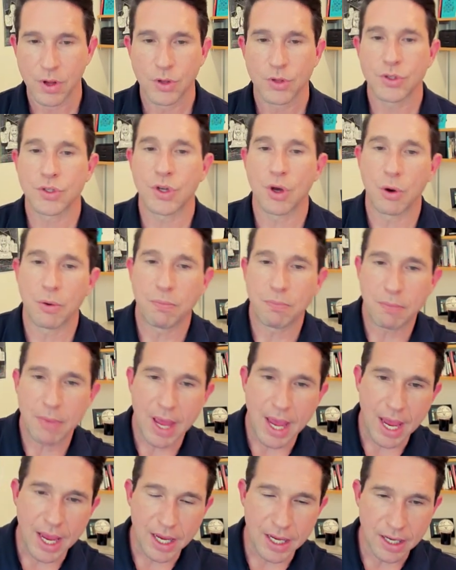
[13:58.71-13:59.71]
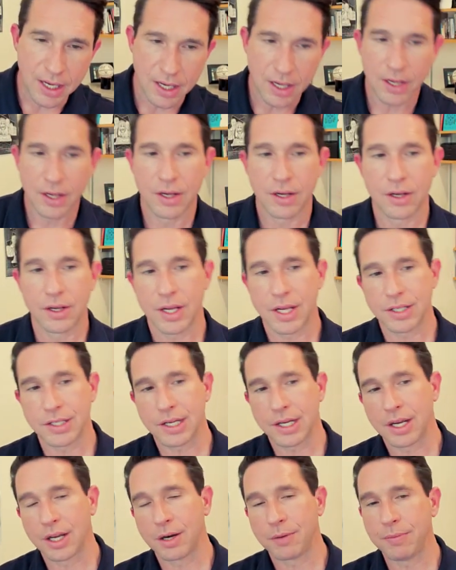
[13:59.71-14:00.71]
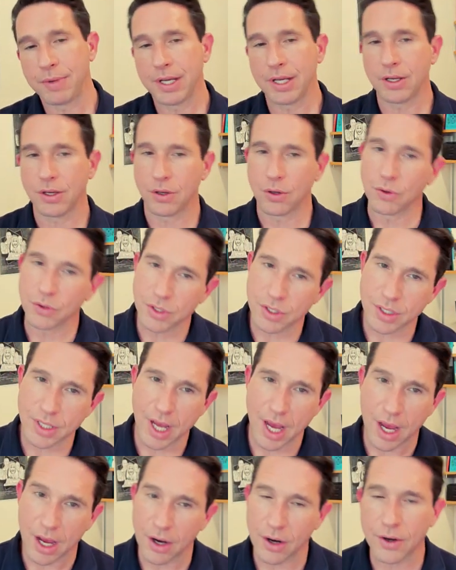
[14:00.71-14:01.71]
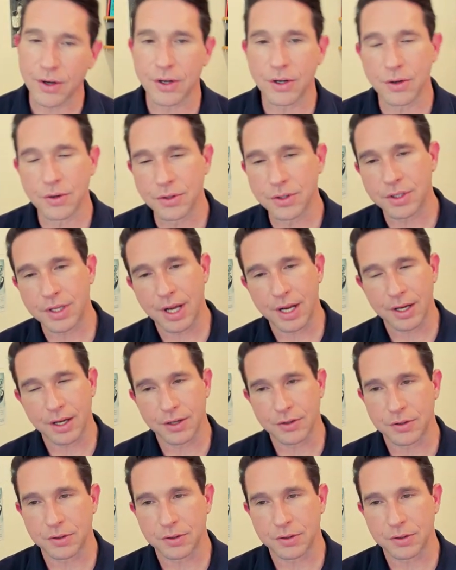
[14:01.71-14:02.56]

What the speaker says: So me, is it going to be gusta or gustan? Because